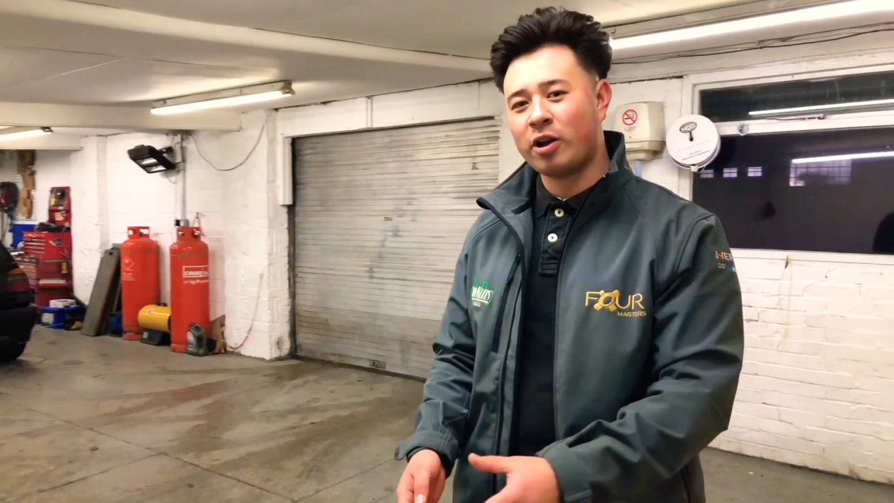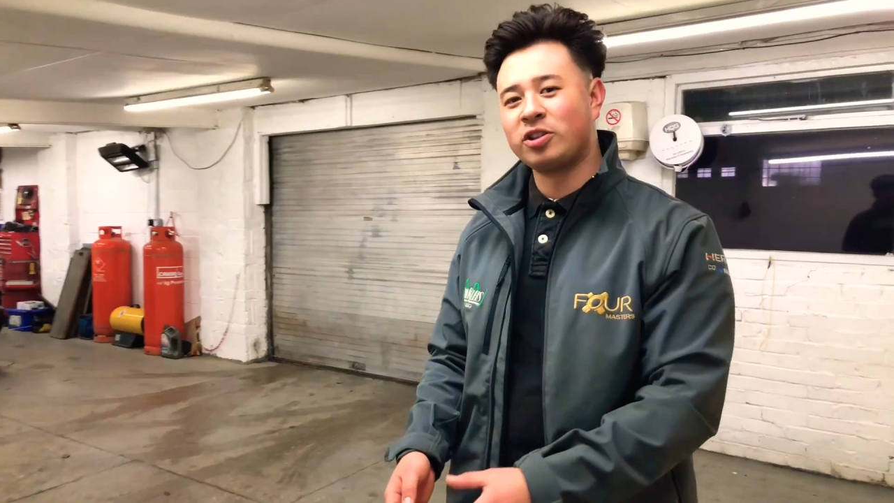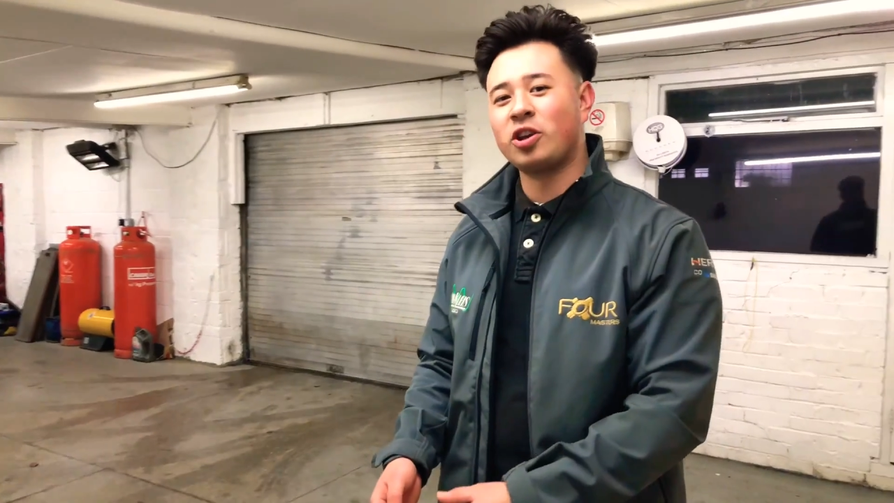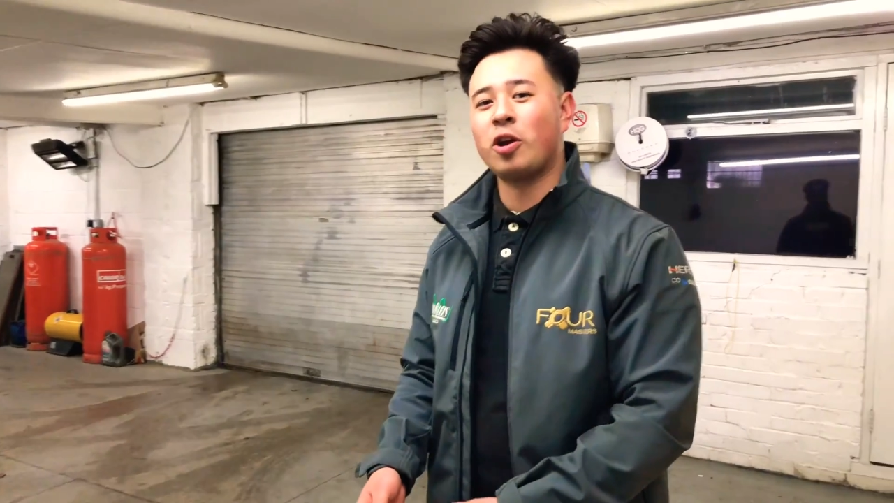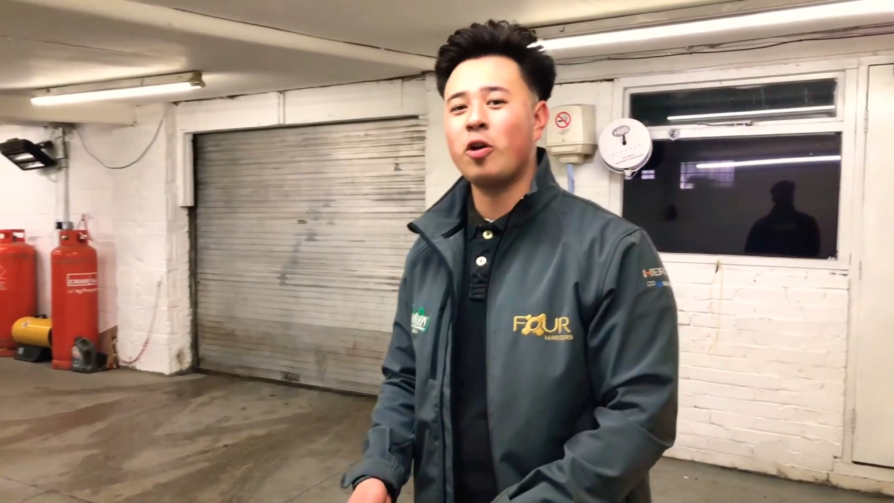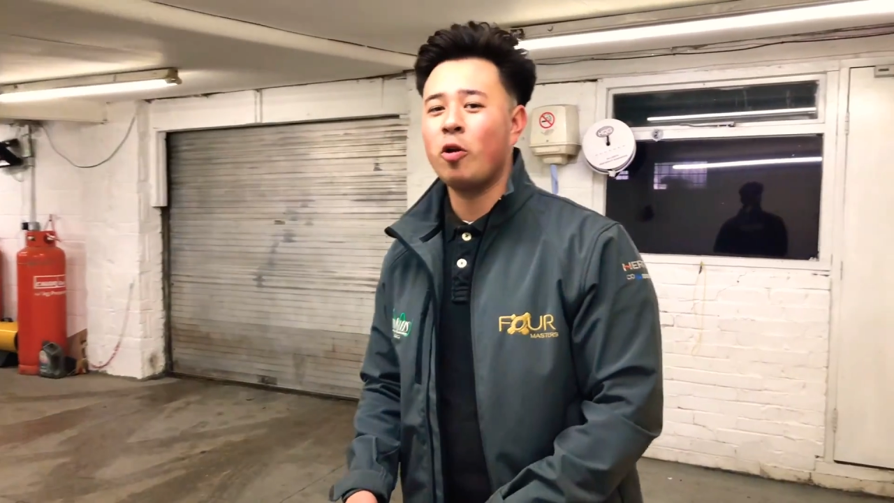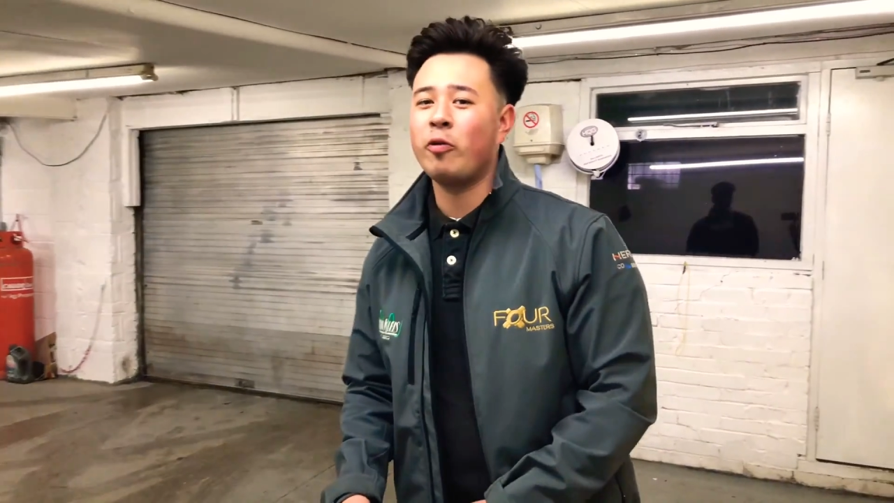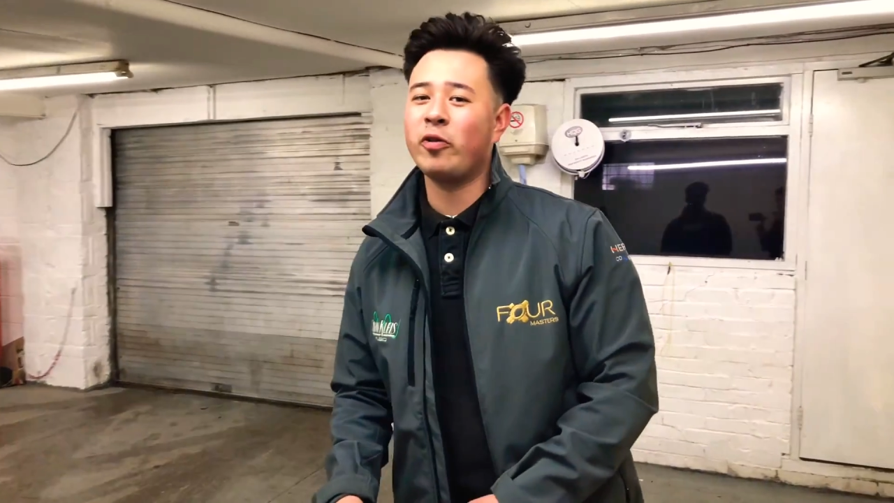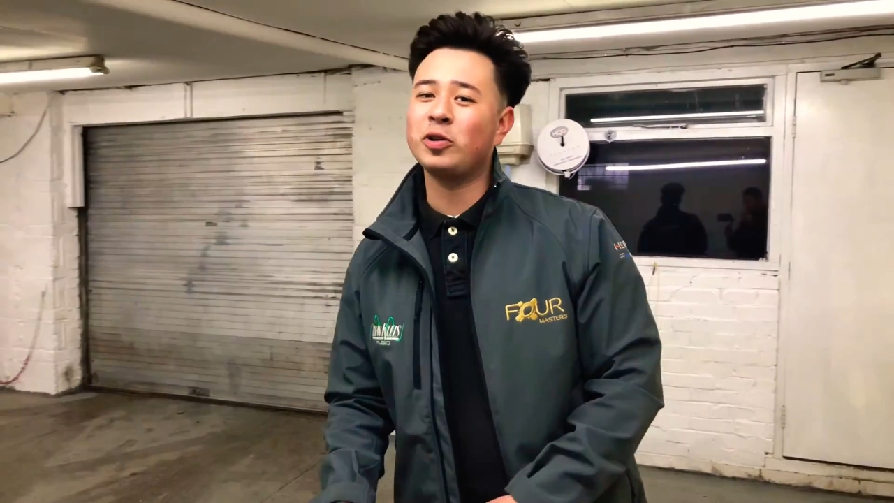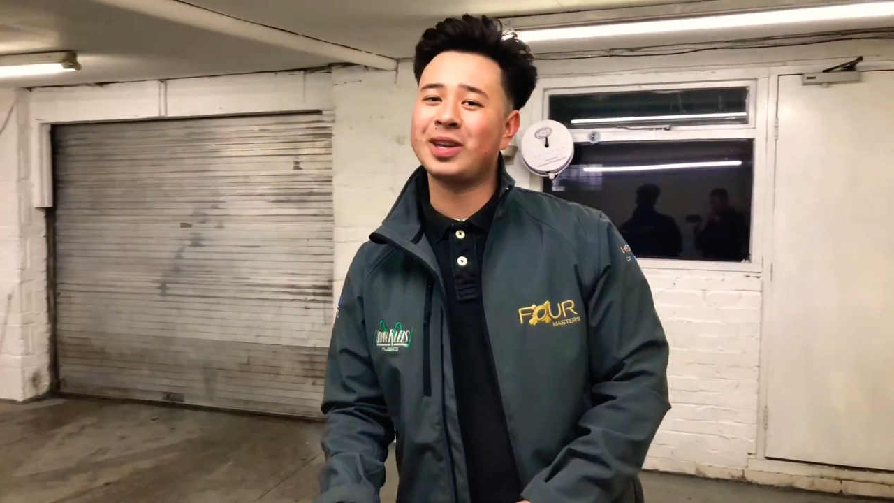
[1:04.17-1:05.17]
So we've
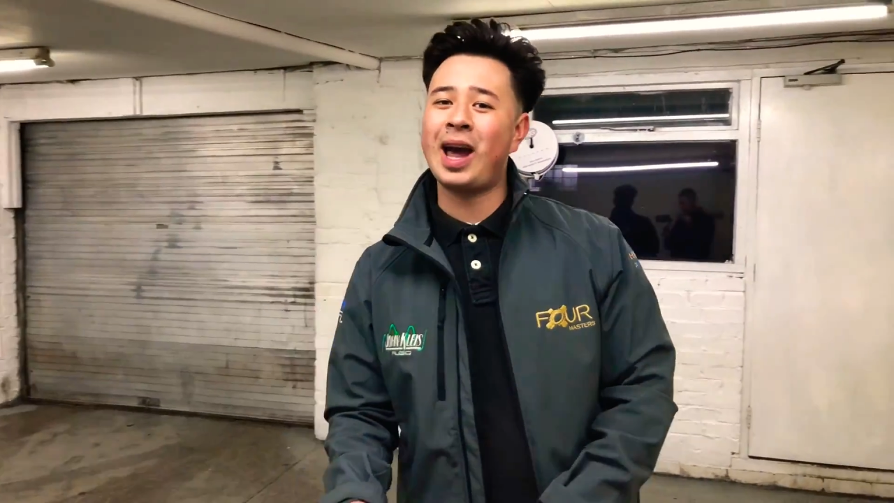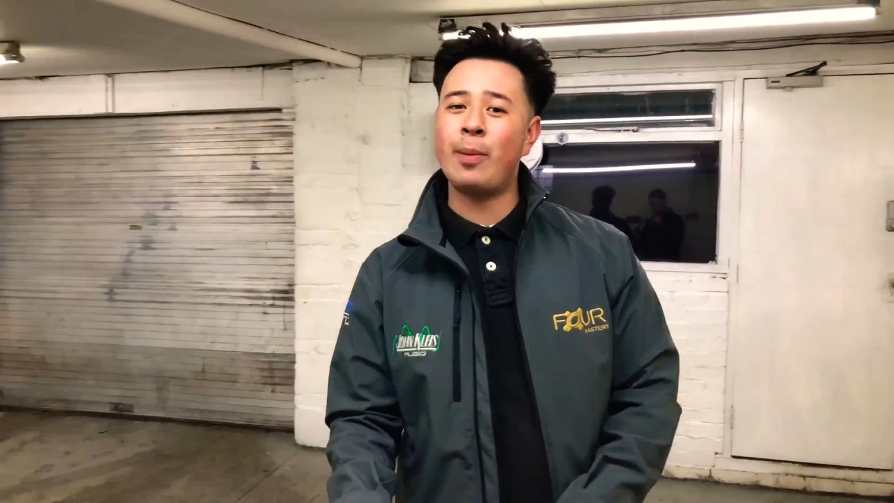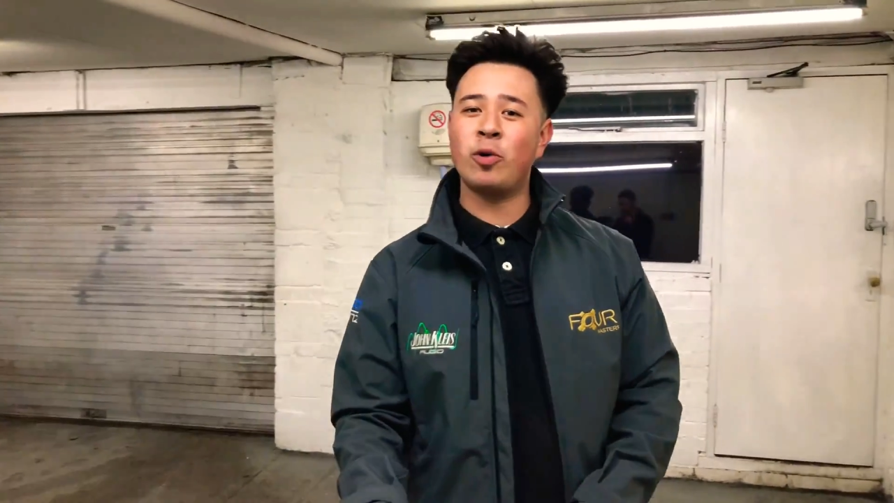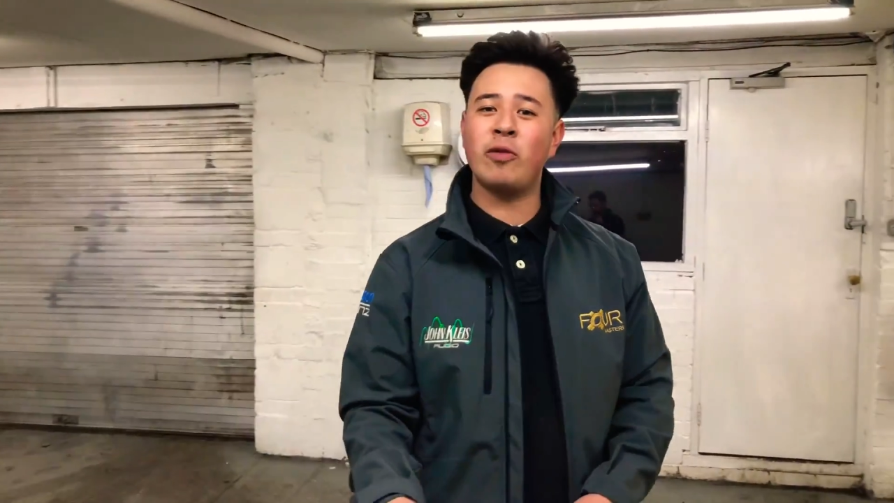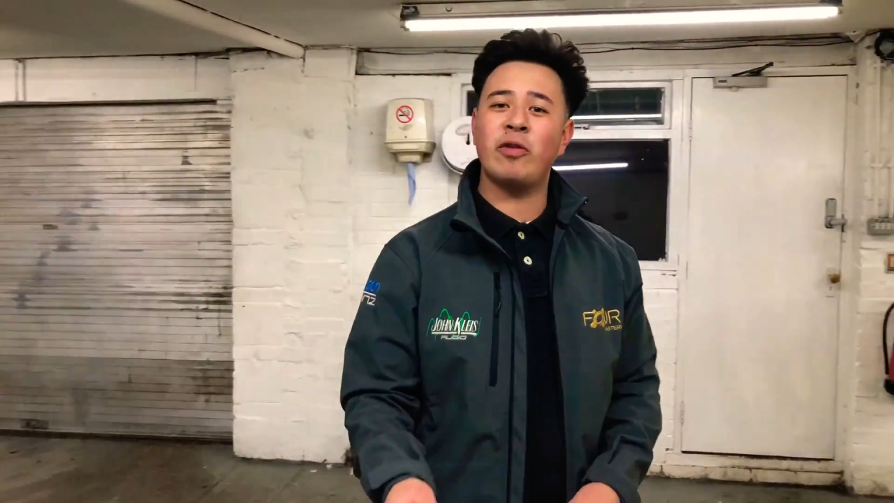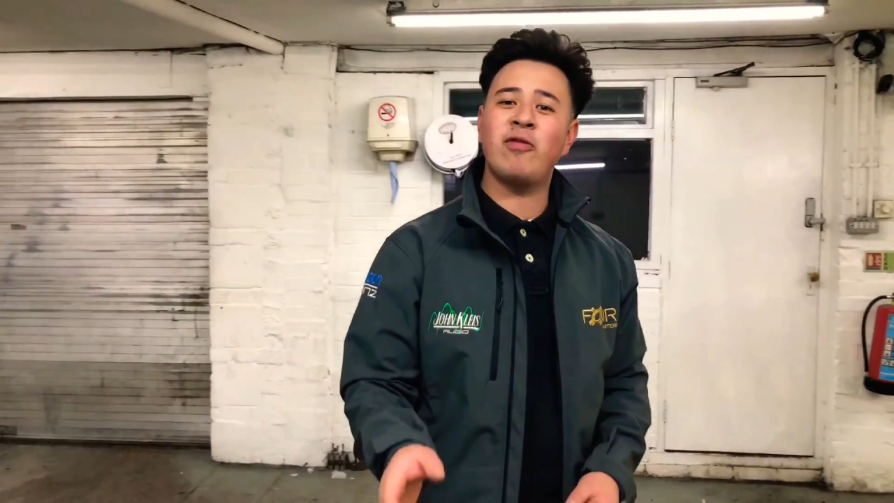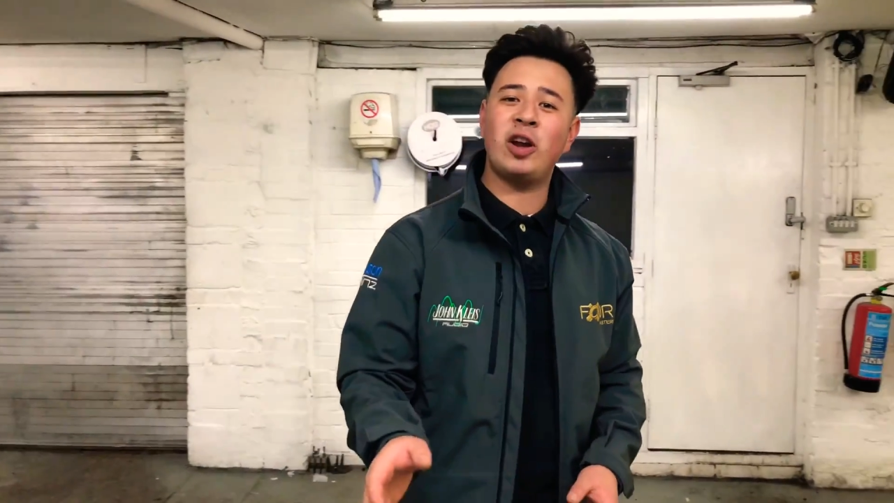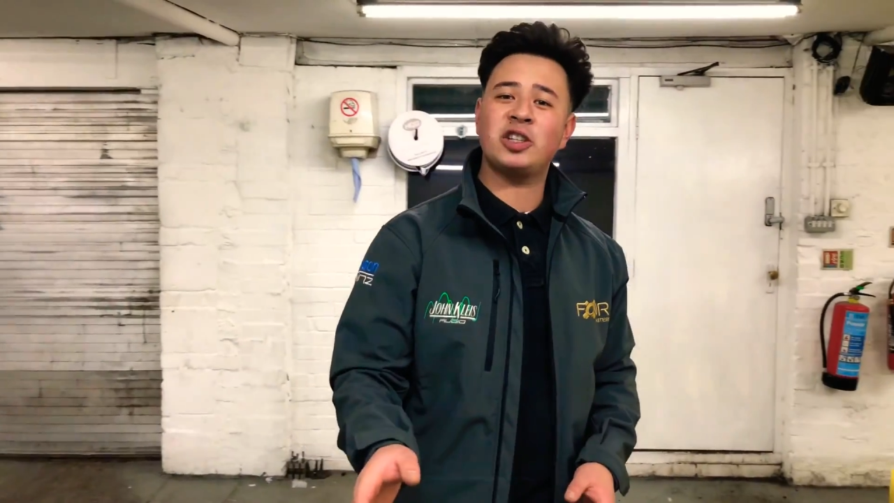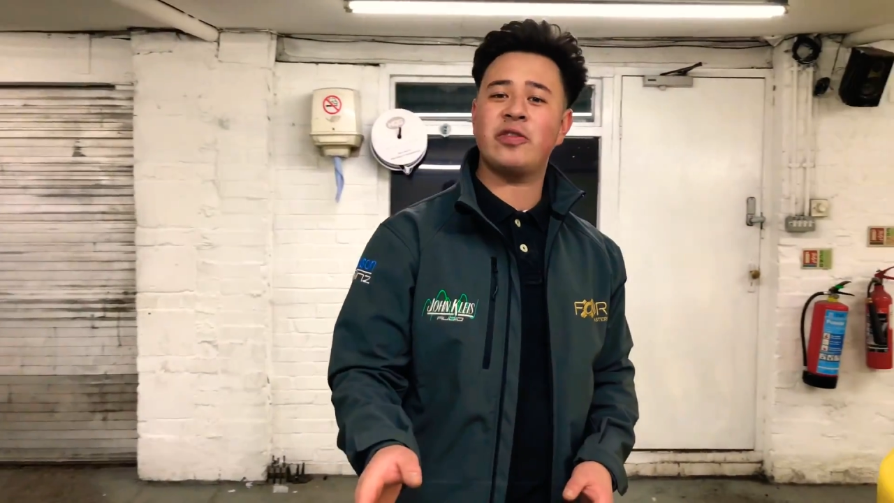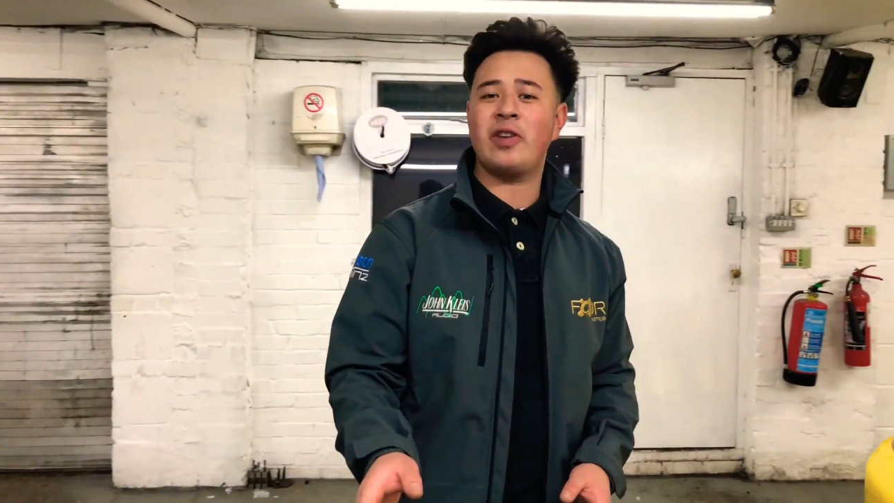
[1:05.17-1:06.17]
used a camera of a
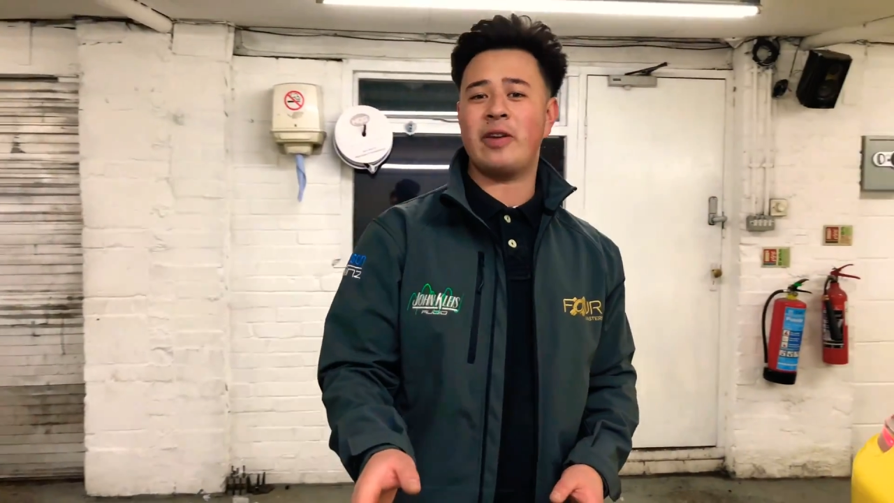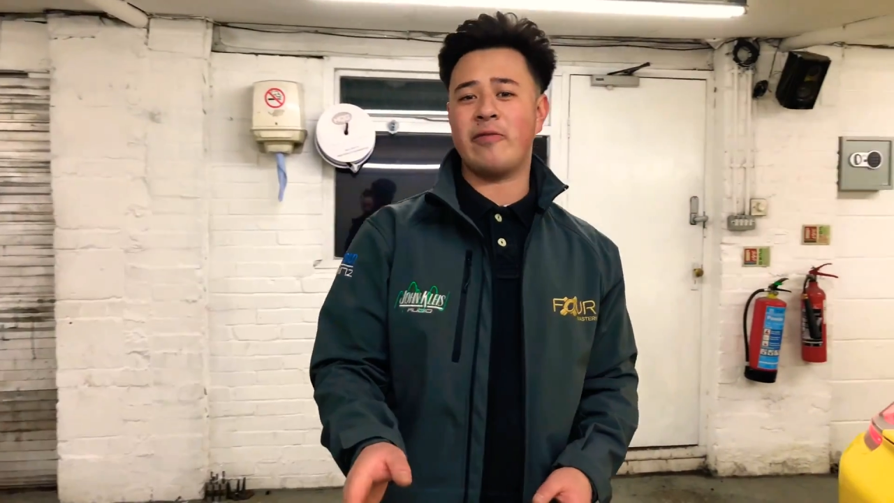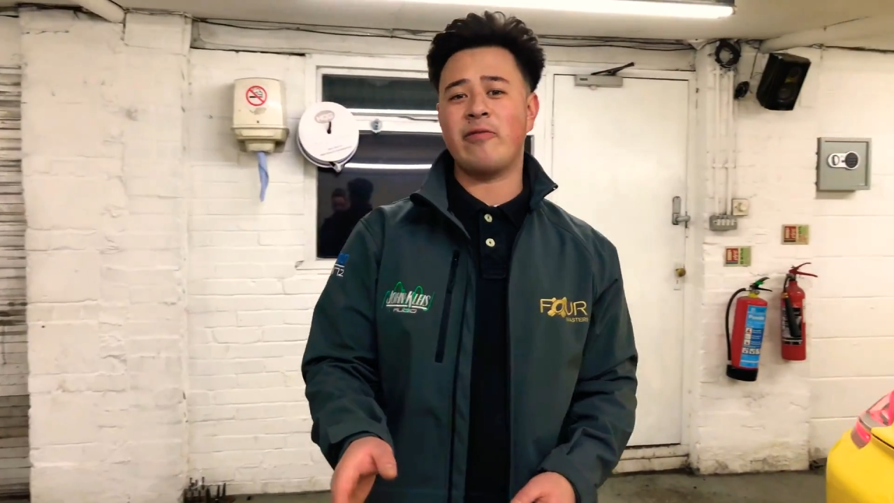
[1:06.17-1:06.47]
flush fit